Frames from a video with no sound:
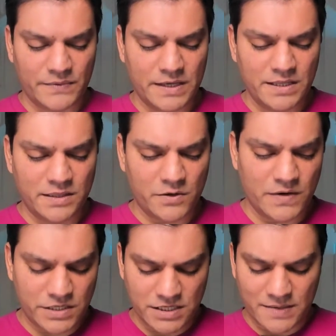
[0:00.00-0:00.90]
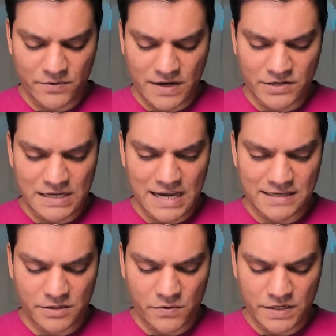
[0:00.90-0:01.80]
In the question, I'm going to actually
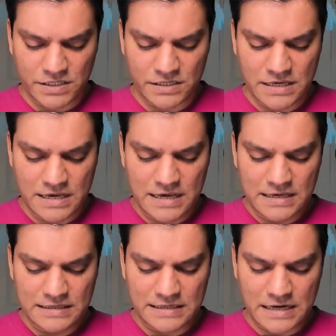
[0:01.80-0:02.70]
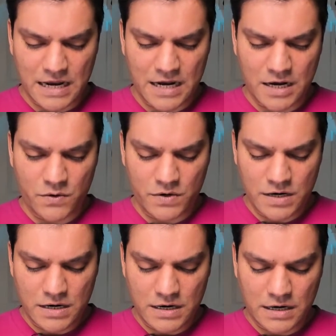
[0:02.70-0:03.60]
ask a question, is that how
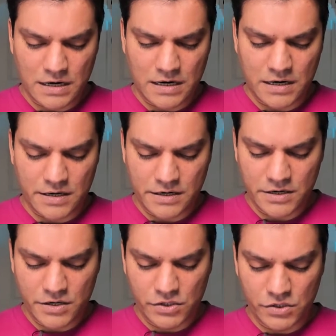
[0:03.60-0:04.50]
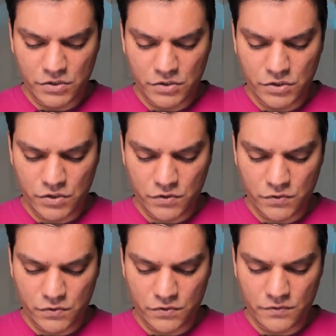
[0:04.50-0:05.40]
are
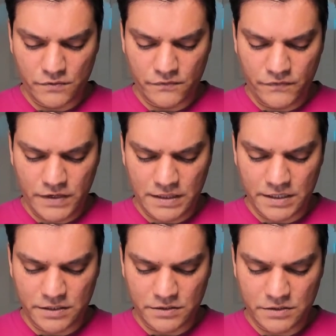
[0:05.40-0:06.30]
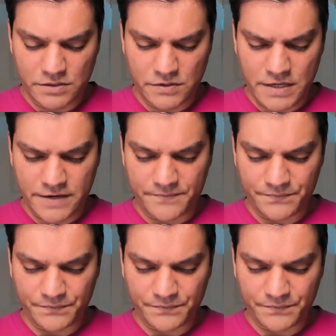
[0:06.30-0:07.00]
you feeling today?